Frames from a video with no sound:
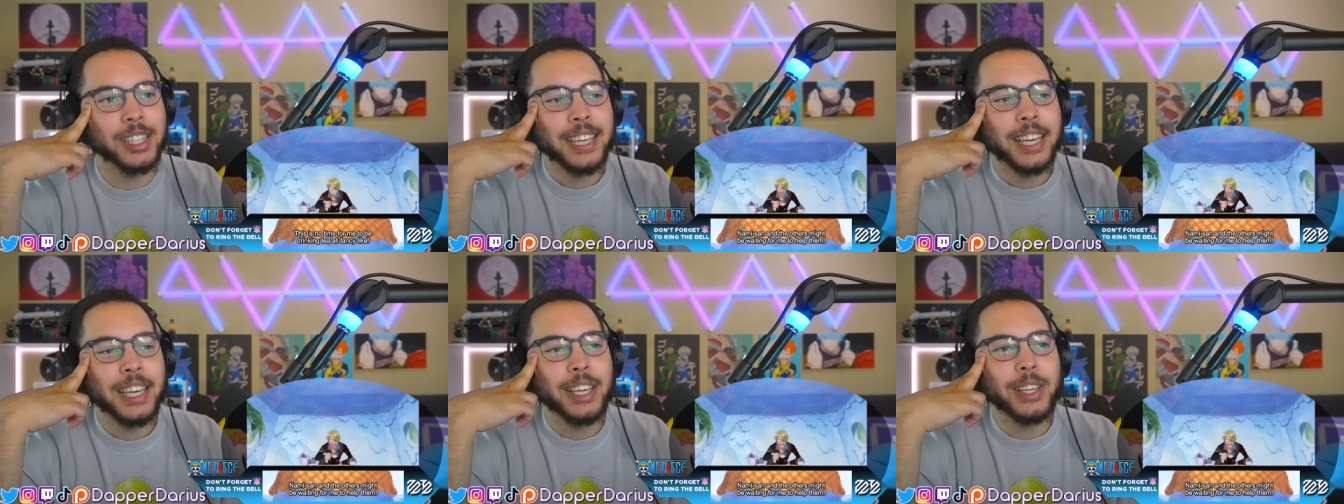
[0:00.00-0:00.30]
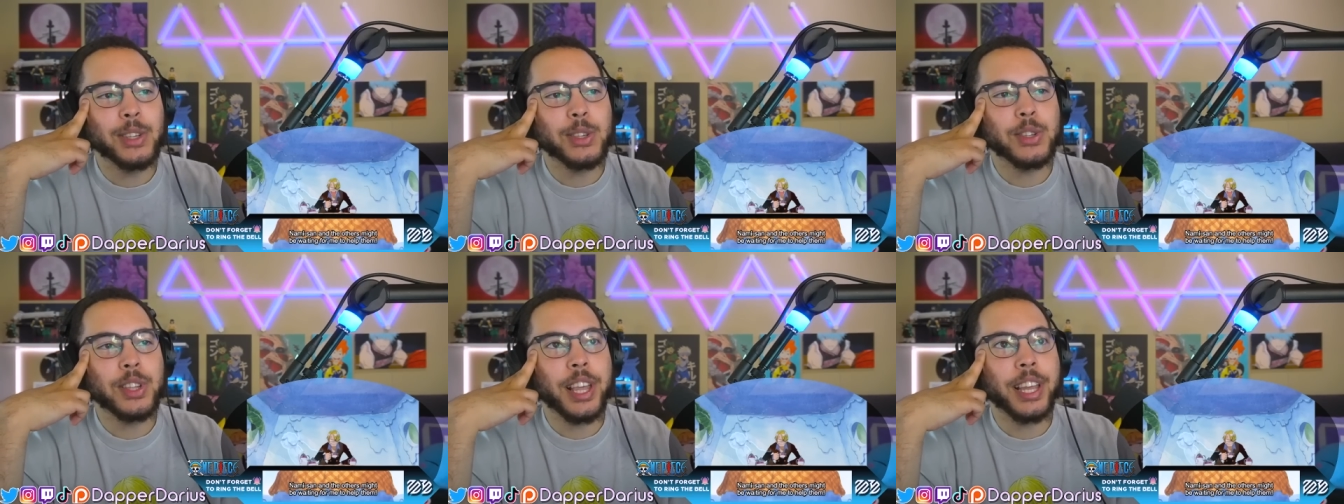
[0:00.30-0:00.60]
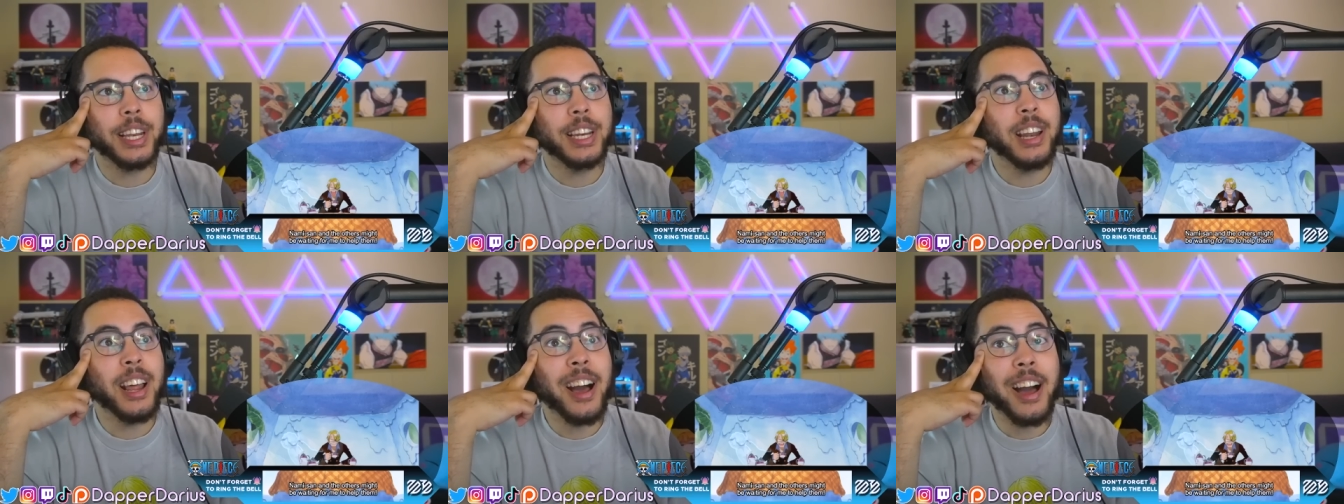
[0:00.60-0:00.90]
He's like,
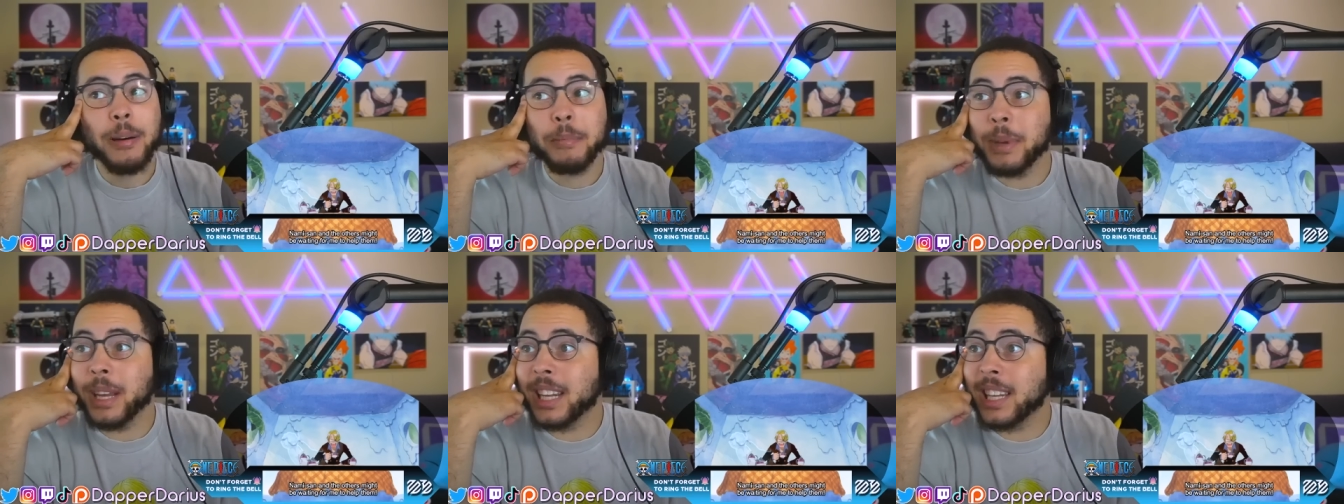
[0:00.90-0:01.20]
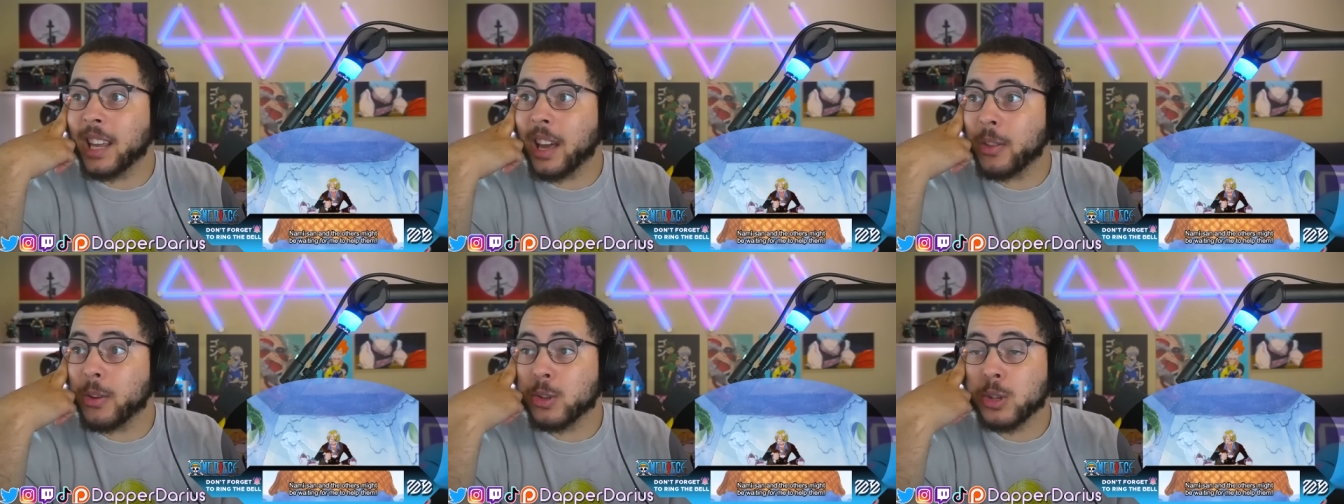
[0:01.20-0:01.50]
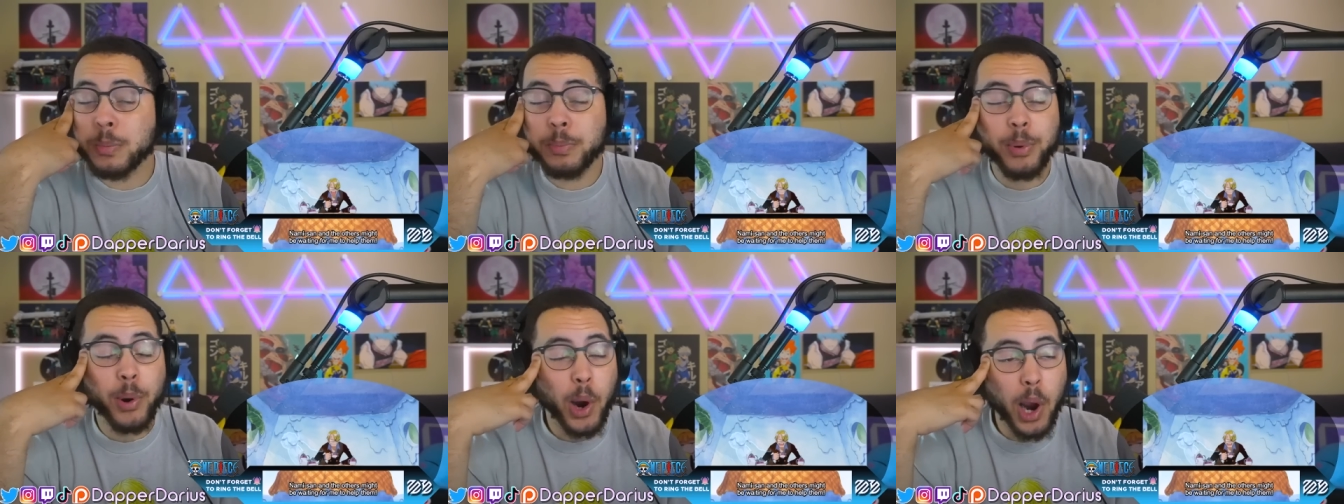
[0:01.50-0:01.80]
Nami and the others are
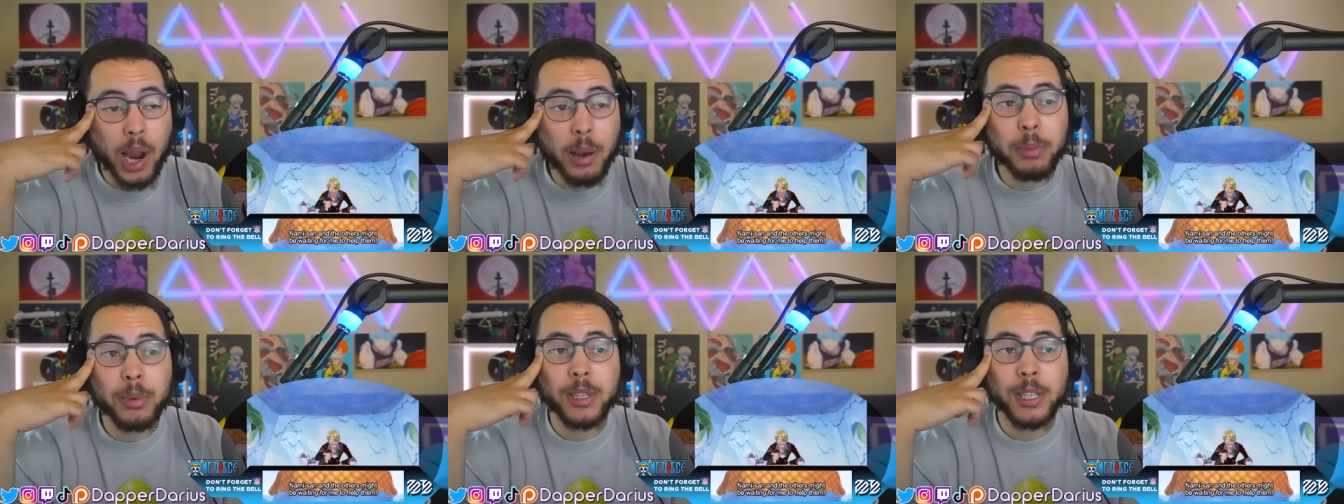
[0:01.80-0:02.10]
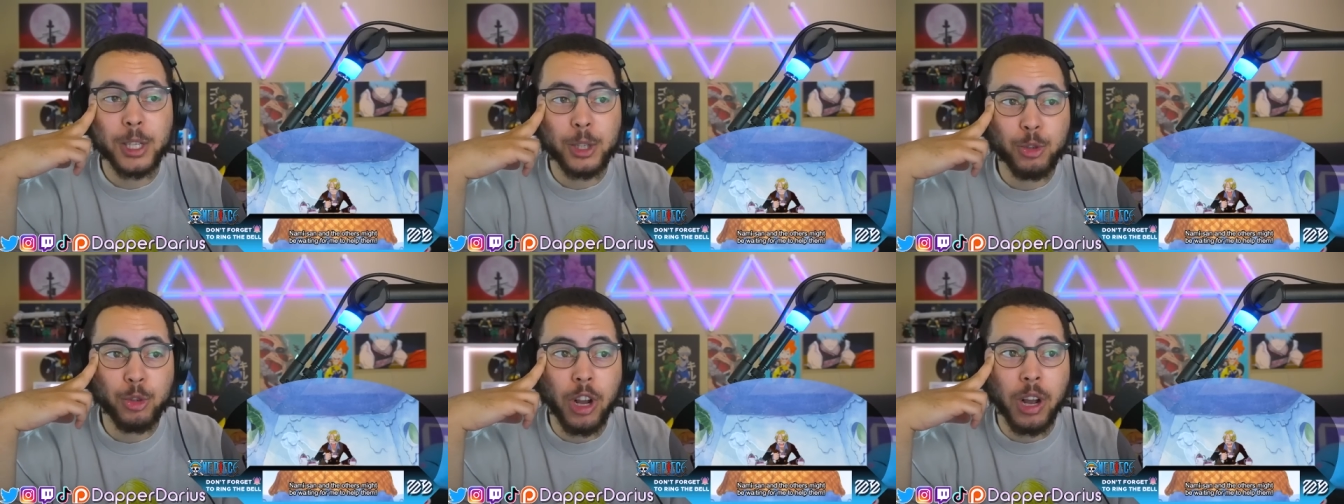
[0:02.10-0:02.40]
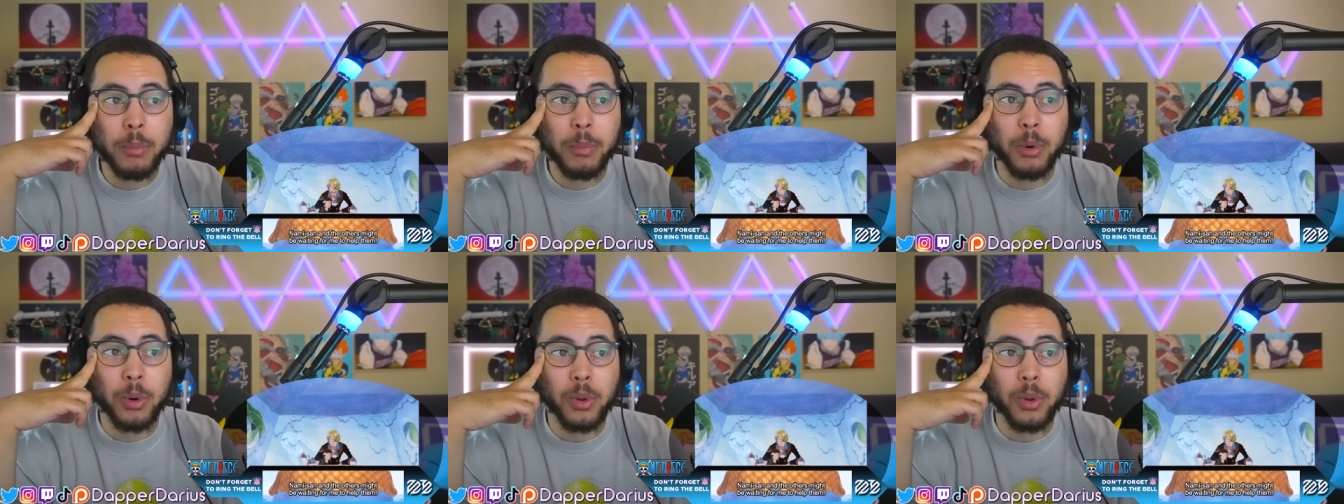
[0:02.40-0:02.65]
probably in trouble.